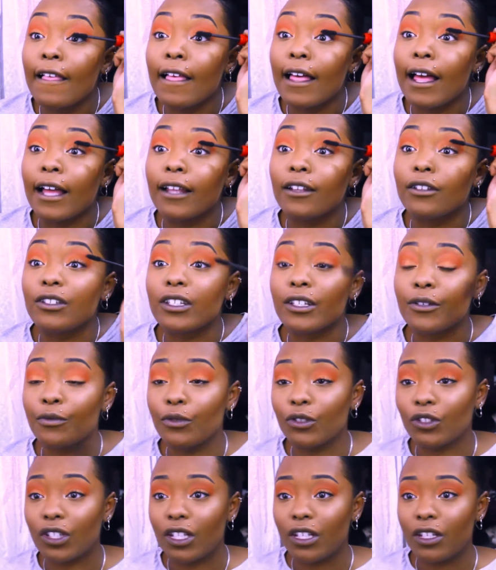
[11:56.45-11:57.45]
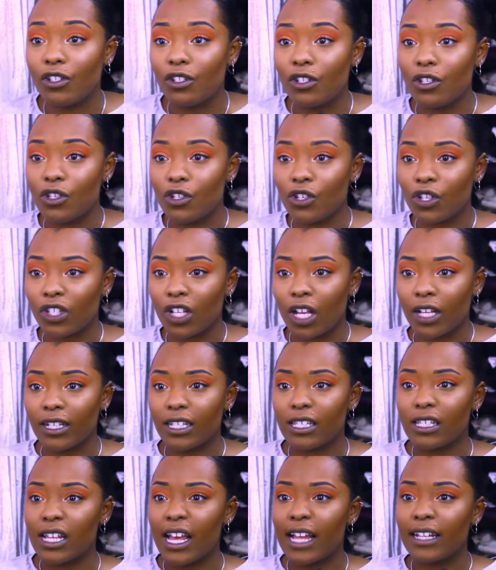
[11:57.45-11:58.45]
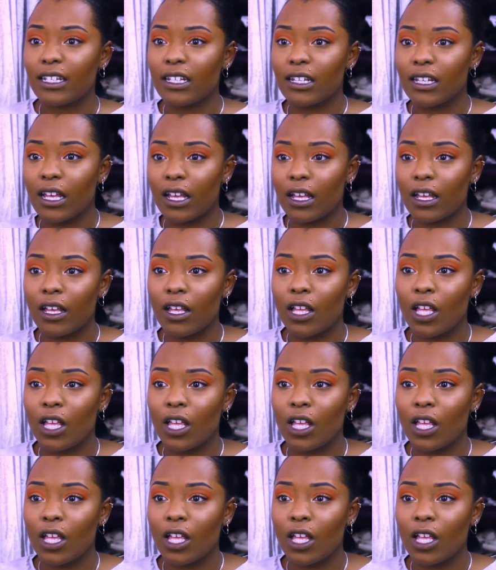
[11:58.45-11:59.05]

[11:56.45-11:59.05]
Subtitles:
And it was just understanding that